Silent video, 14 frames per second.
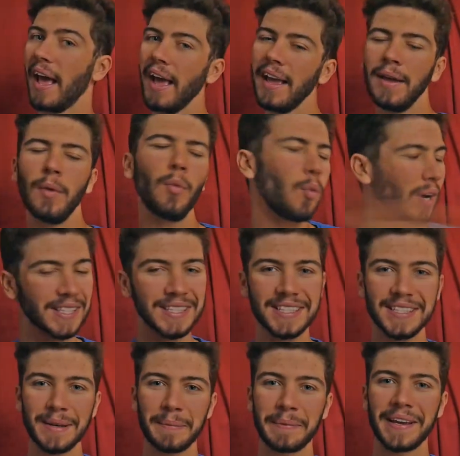Hey,
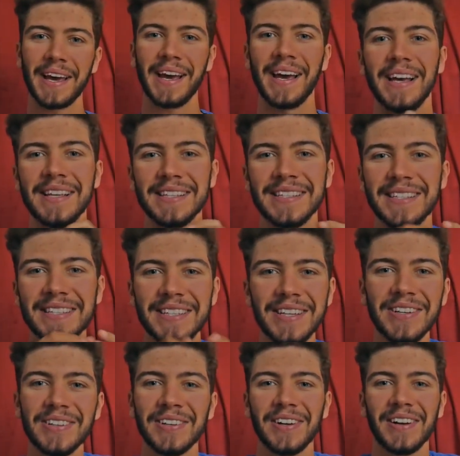what's up guys?
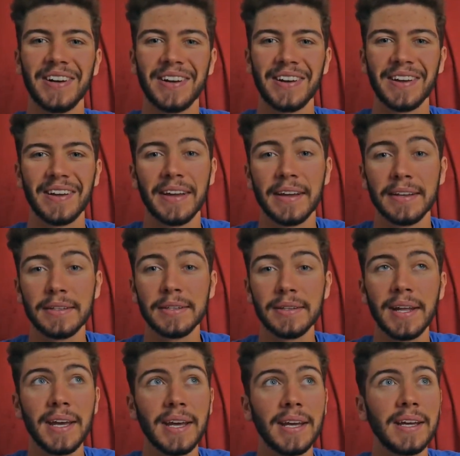So,
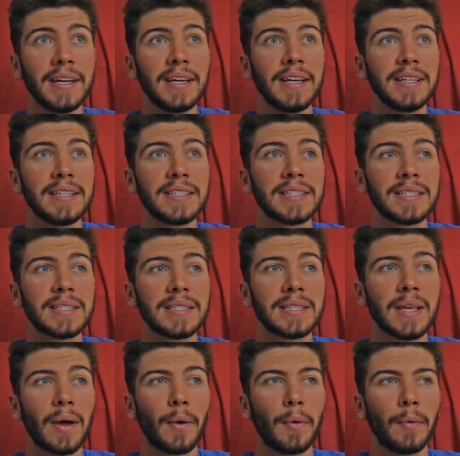today
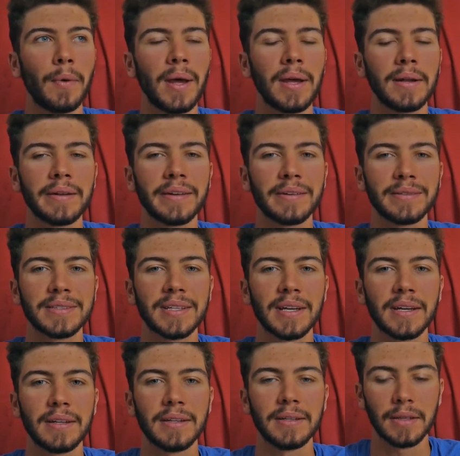it's rainy
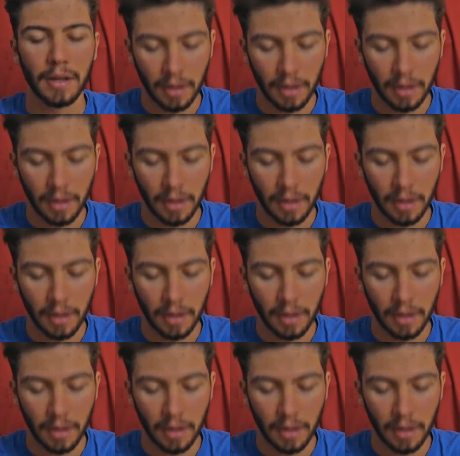outside.